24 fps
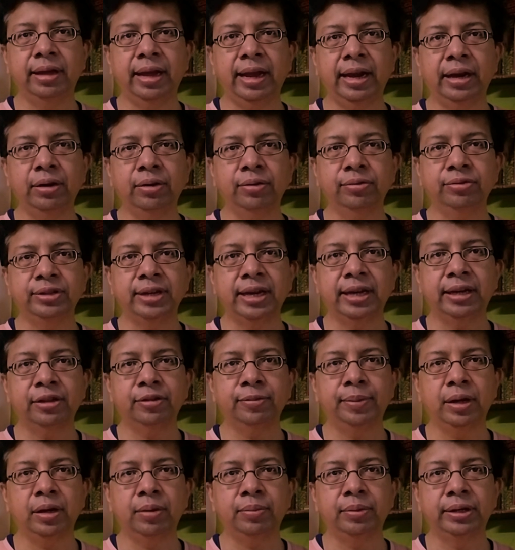end of Jan has
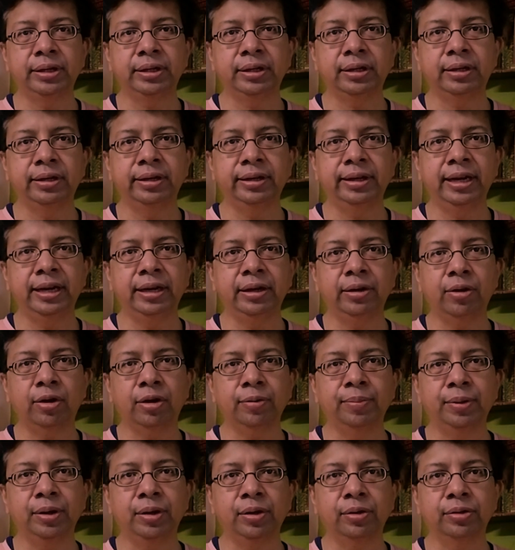become a turn date,
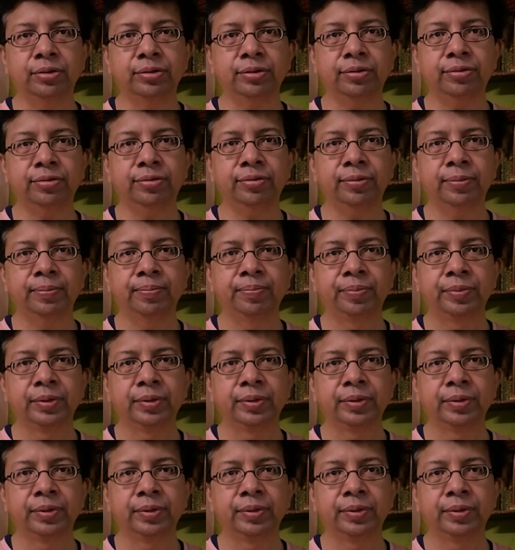not because of